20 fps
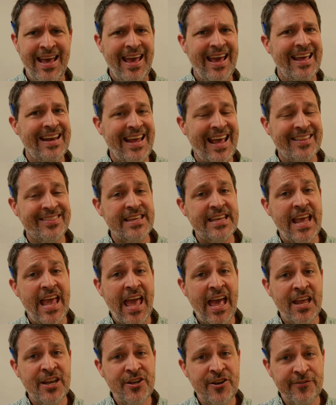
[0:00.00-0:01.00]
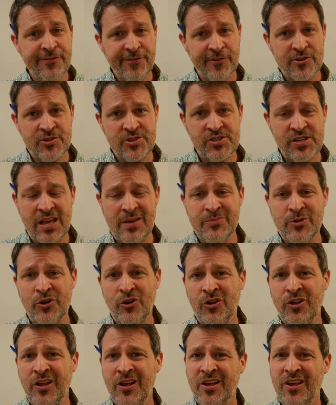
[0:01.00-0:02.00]
And at the end of 1
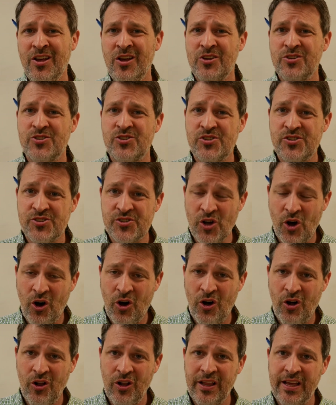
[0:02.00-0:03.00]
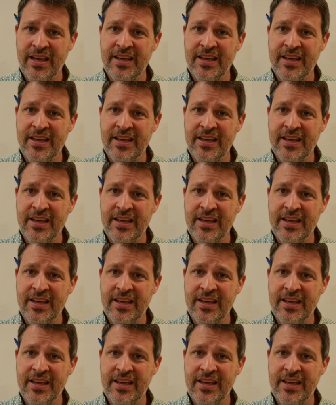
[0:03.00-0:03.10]
Samuel, Saul